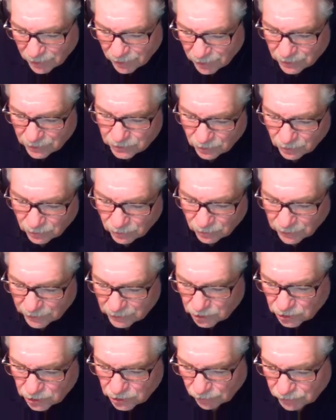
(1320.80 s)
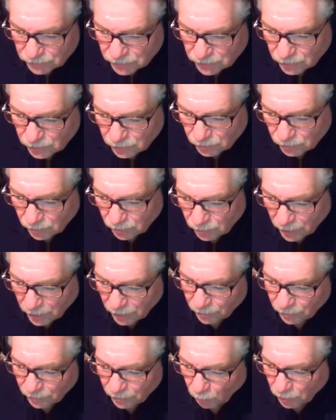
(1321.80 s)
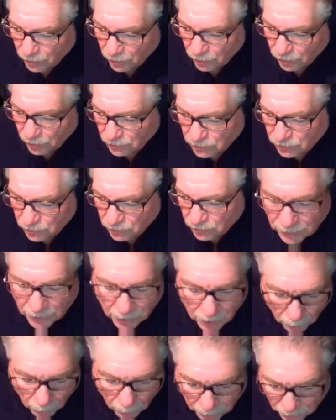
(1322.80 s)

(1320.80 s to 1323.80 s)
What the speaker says: So let's shift to the work you're doing to help